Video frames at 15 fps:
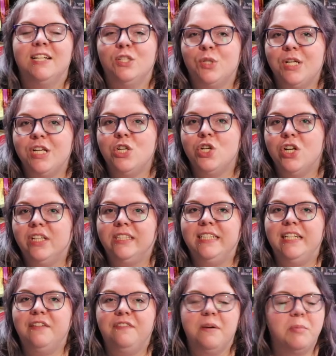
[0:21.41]

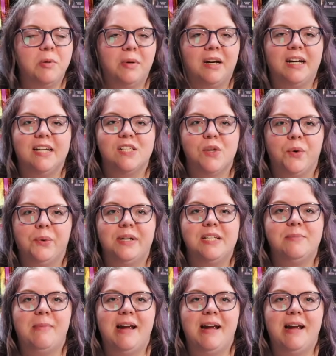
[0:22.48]
Traditionally February is always